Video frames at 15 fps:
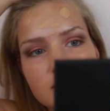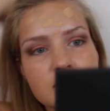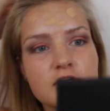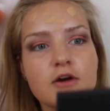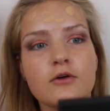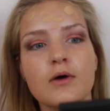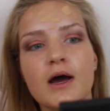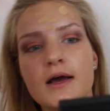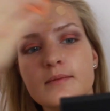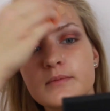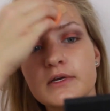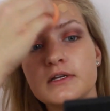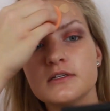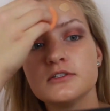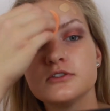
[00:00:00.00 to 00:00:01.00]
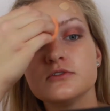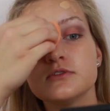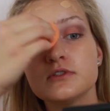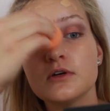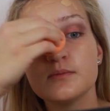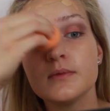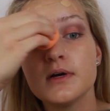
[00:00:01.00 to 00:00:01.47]
you know, I'm gonna do
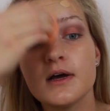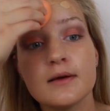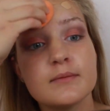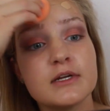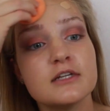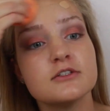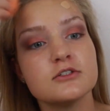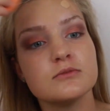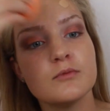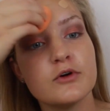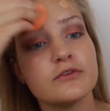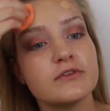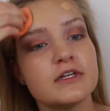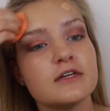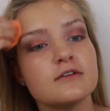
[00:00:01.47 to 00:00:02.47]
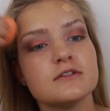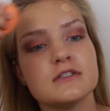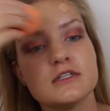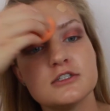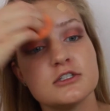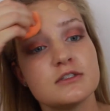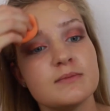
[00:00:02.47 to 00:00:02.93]
more videos
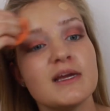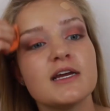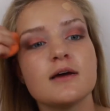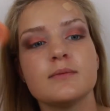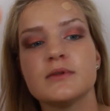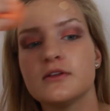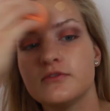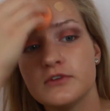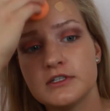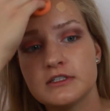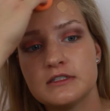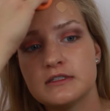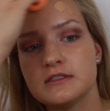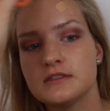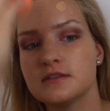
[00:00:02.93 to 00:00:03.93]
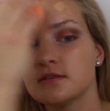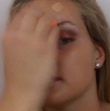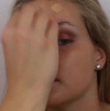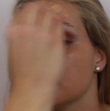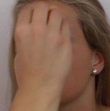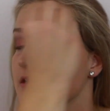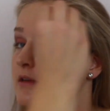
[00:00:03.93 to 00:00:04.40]
than just makeup in the first
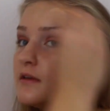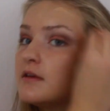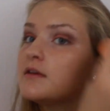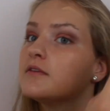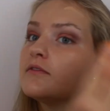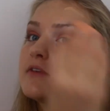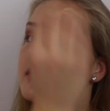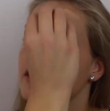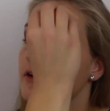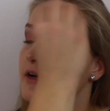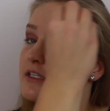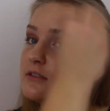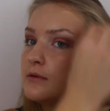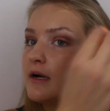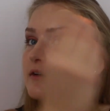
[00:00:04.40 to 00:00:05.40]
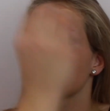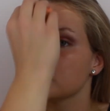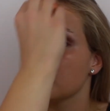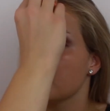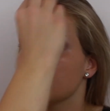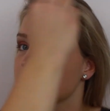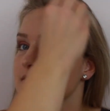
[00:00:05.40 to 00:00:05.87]
video I do after
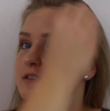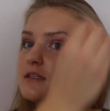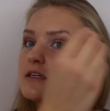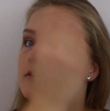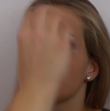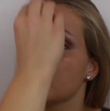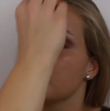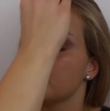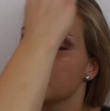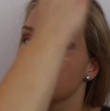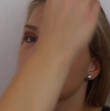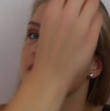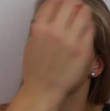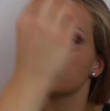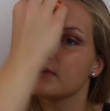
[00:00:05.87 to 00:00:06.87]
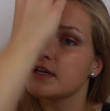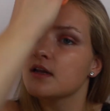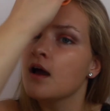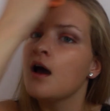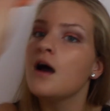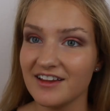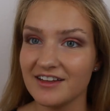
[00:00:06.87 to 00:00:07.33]
that as I get ready with me. It's fine.
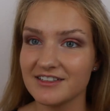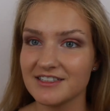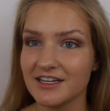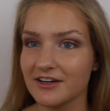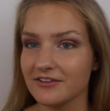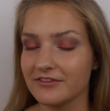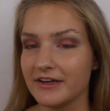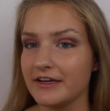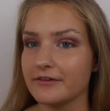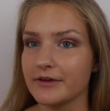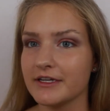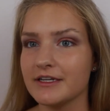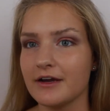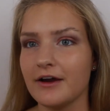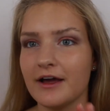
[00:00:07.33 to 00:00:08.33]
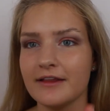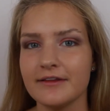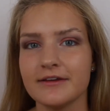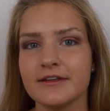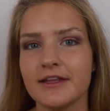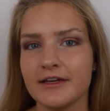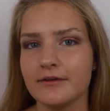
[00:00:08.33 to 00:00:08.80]
I look terrifying right now. I
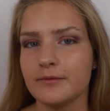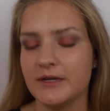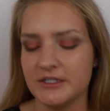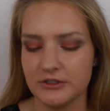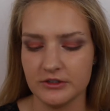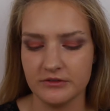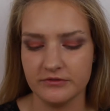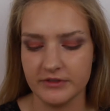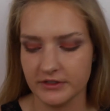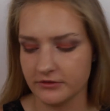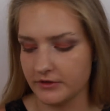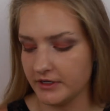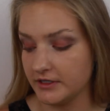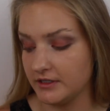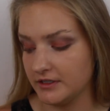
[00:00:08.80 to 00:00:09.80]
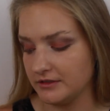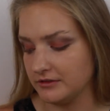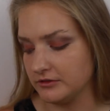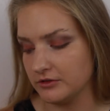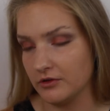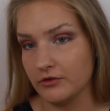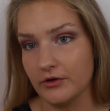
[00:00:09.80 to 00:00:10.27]
look like when you're in 5th grade and
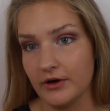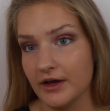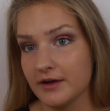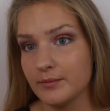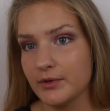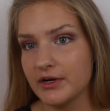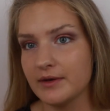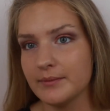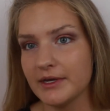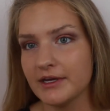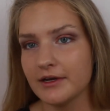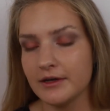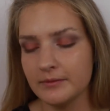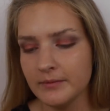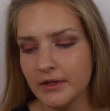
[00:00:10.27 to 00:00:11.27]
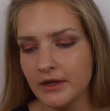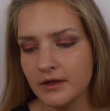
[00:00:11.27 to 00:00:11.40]
you don't know how to put on makeup,